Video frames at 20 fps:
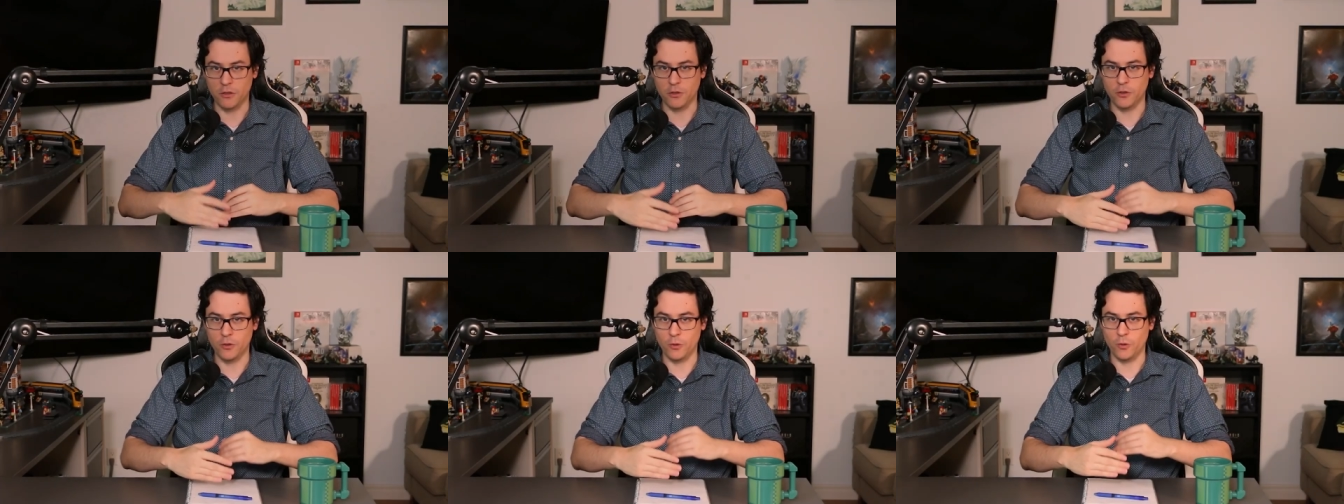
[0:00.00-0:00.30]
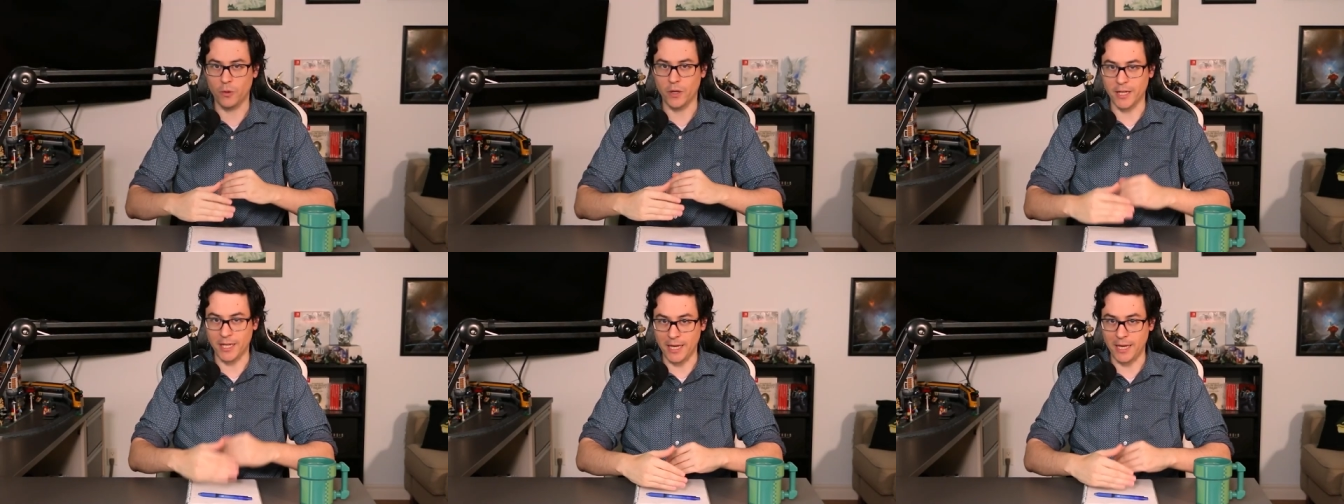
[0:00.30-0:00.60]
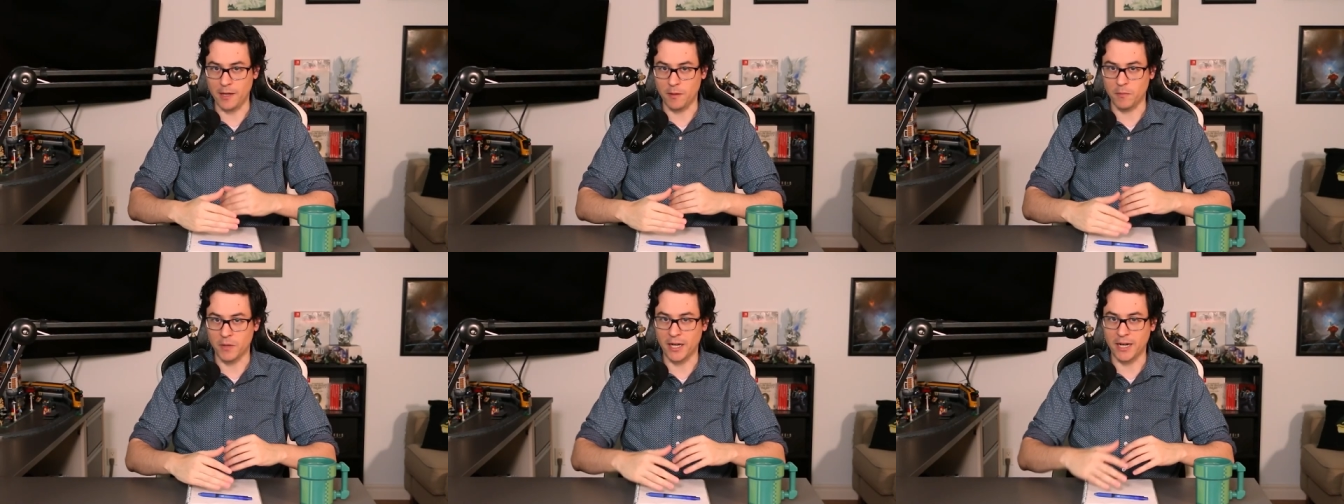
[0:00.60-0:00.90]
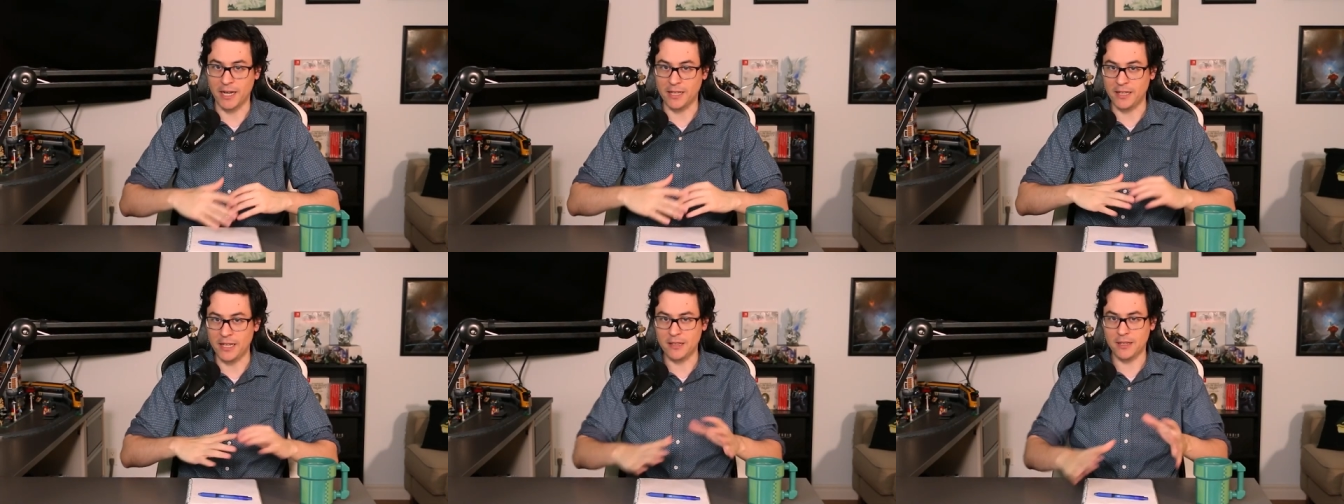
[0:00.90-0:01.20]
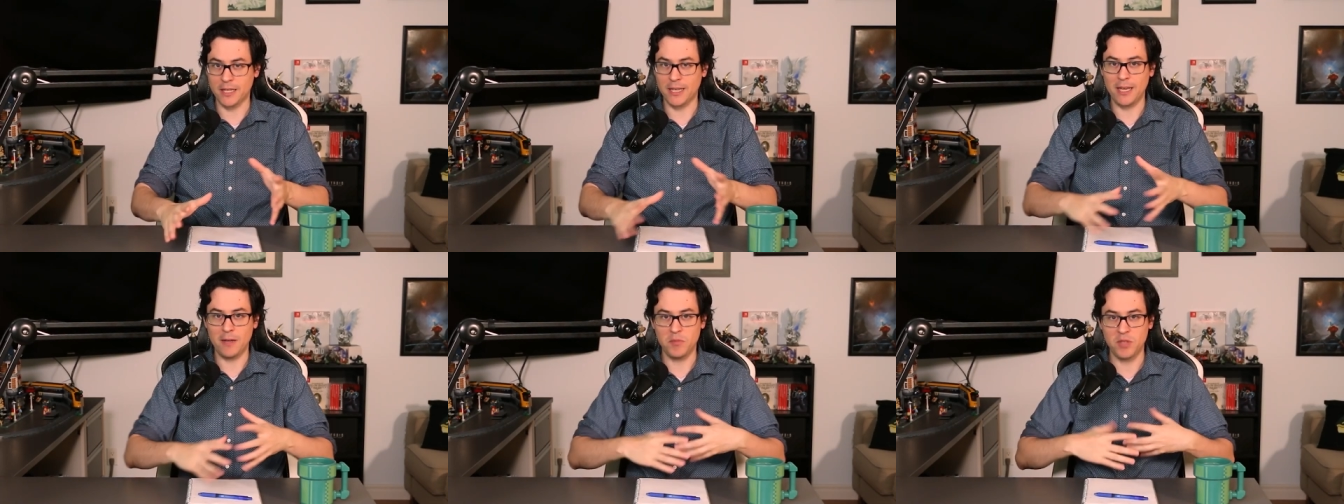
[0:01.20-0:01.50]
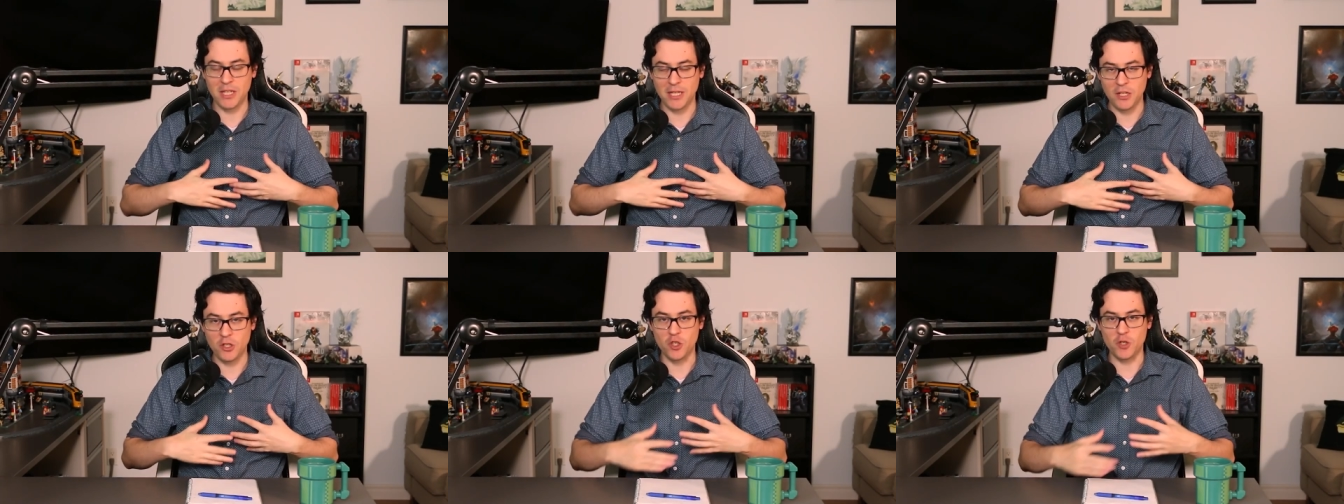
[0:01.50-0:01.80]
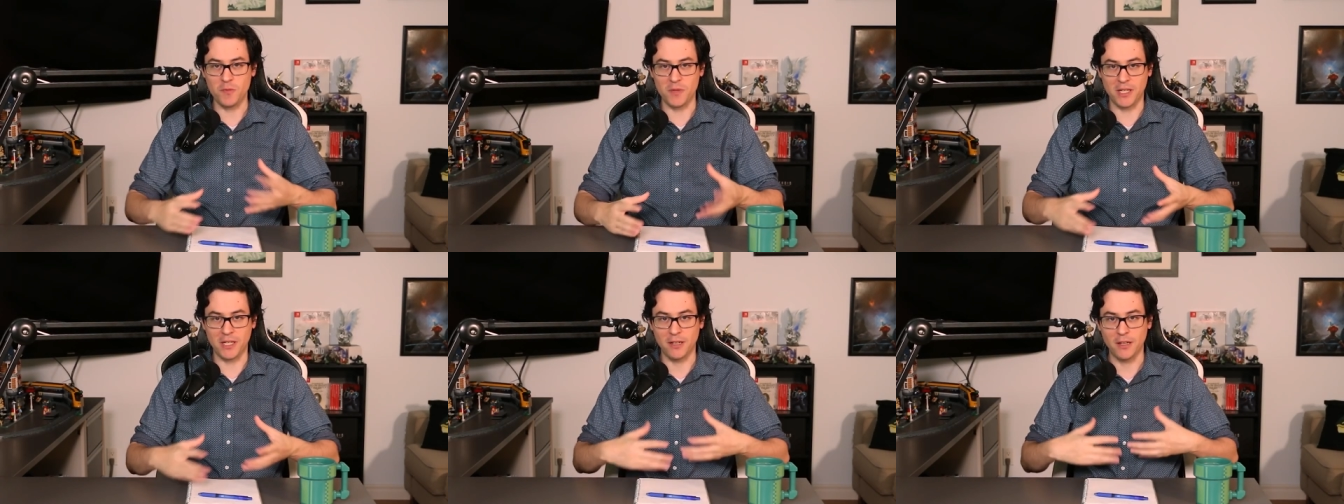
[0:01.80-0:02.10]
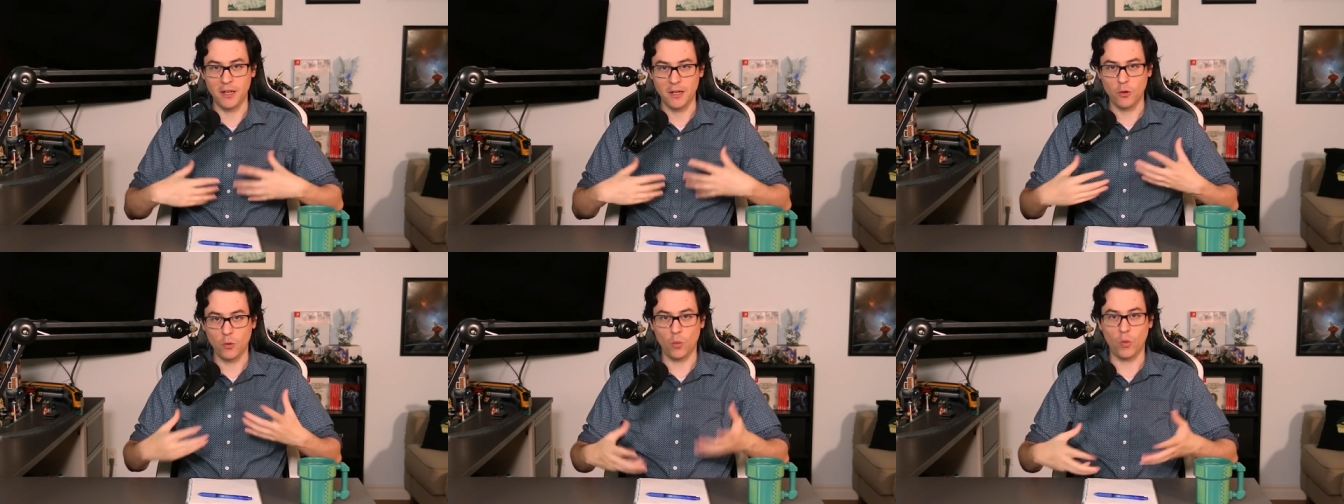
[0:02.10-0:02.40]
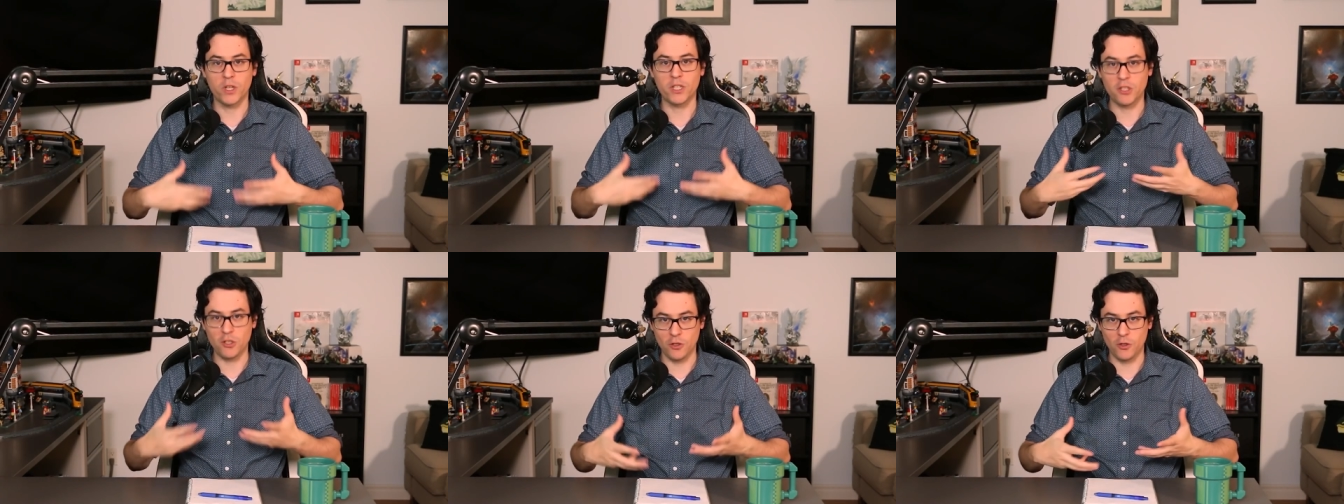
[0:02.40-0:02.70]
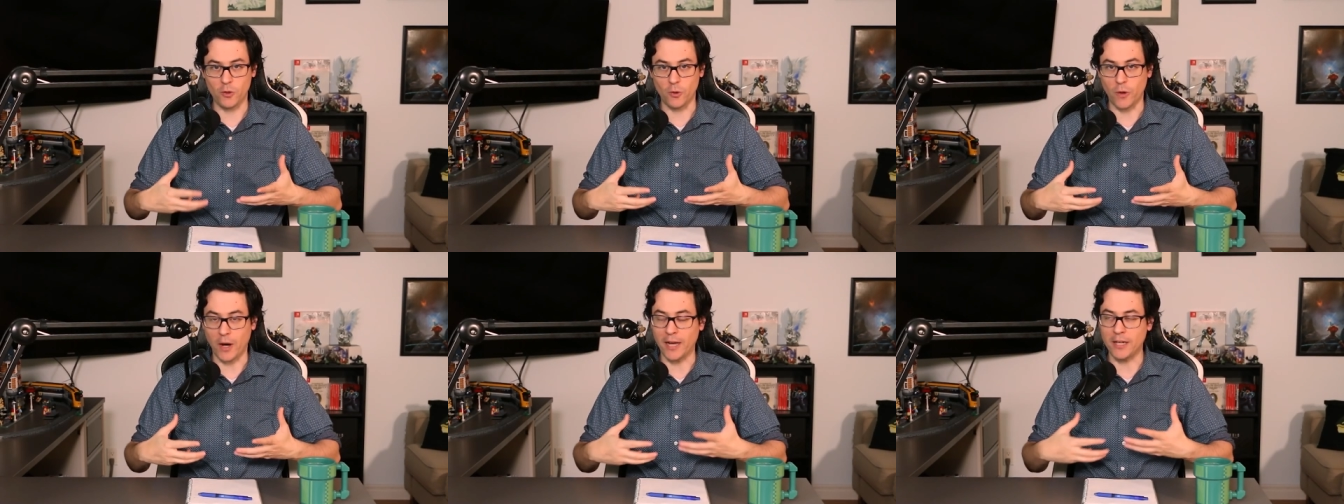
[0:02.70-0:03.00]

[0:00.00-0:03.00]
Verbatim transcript: into a game, and I let the game teach me what to do.